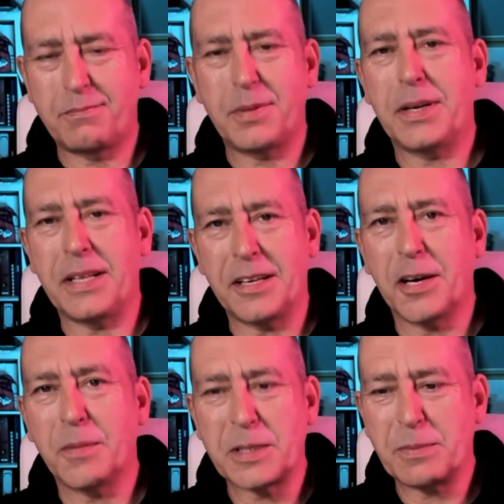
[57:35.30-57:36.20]
put it in the
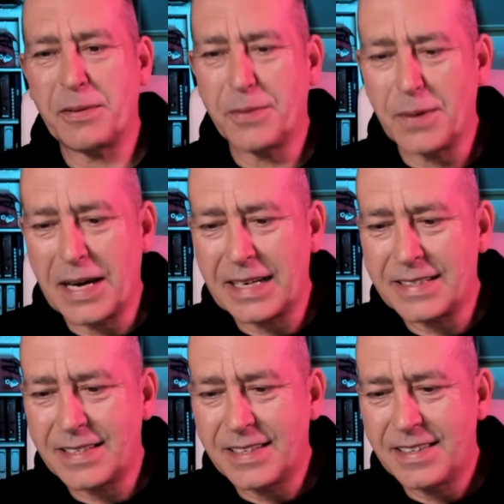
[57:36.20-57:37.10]
comments
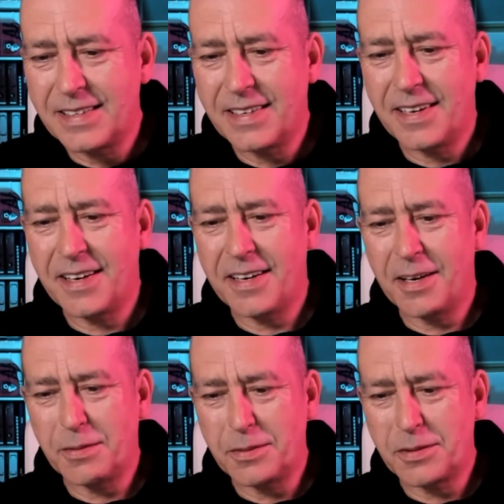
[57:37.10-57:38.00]
beforehand, and
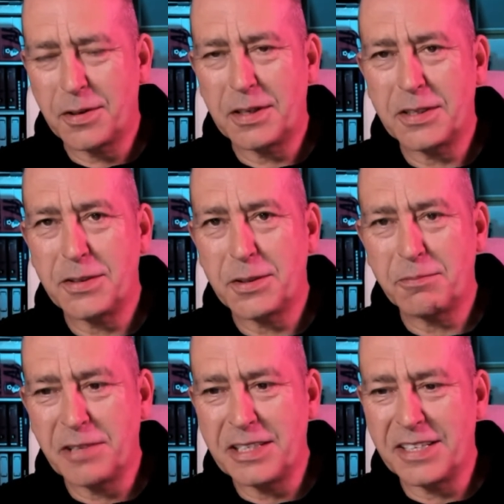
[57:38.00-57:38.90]
I'll try and do
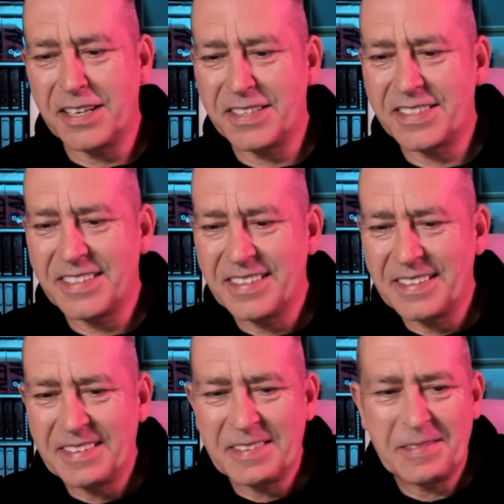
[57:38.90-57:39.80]
some research.
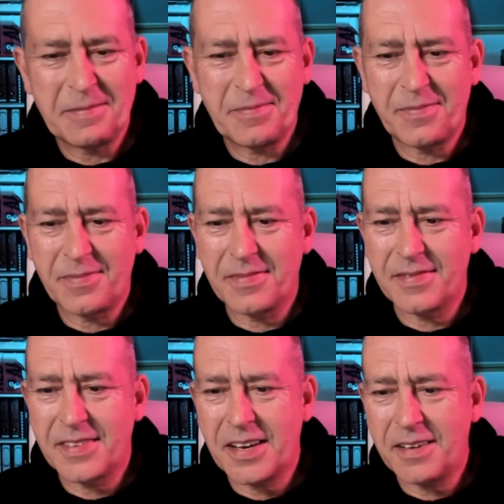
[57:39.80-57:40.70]

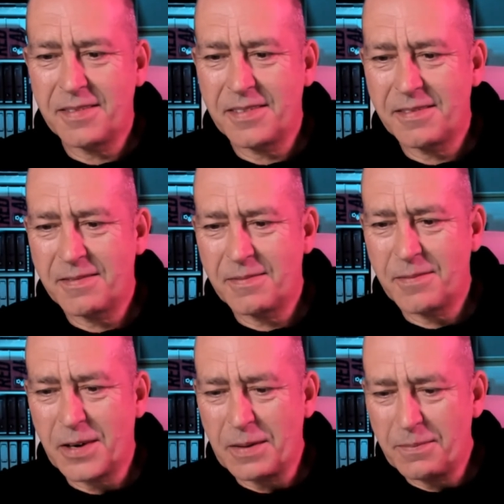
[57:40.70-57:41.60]
So,
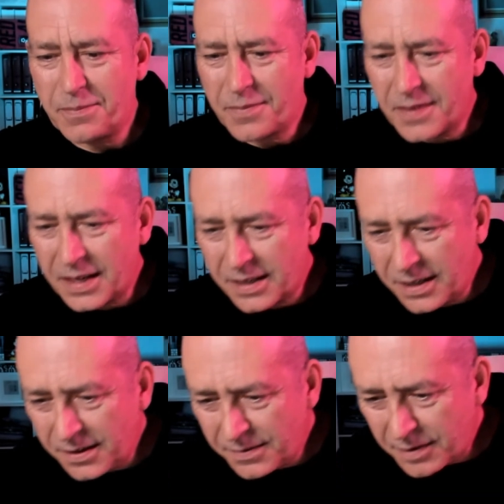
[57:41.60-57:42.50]
right, thank
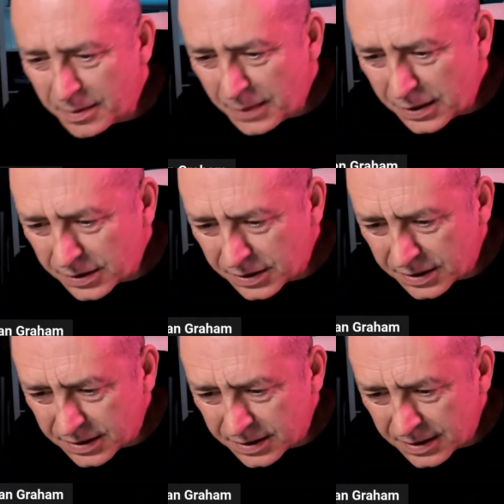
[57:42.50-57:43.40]
you very
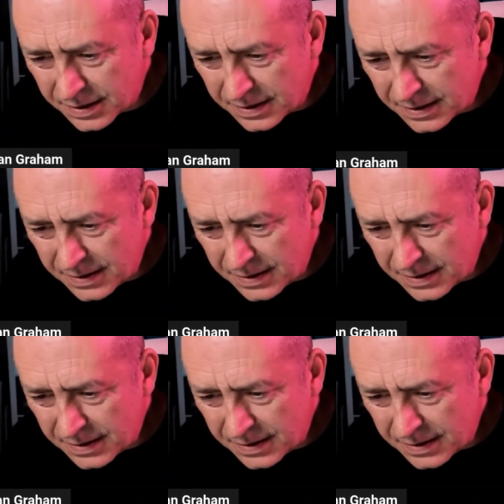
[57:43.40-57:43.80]
much,